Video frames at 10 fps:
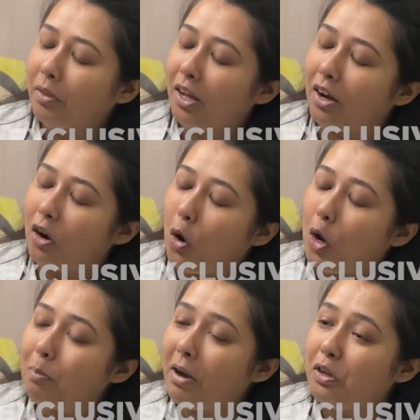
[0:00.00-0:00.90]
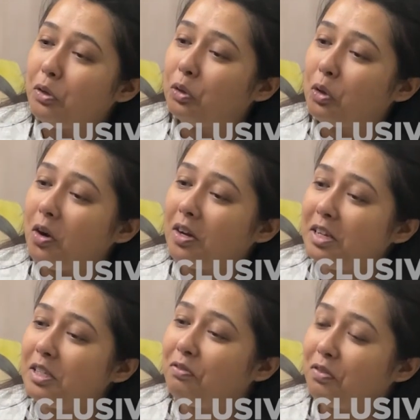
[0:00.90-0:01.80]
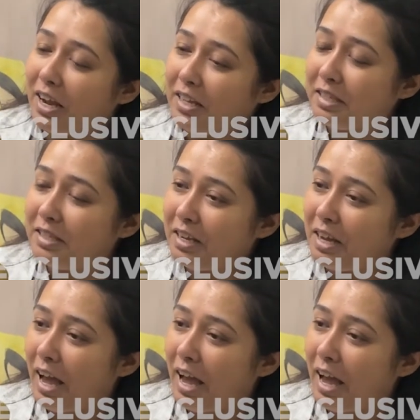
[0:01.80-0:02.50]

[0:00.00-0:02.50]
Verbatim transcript: uh, all my youth congress friends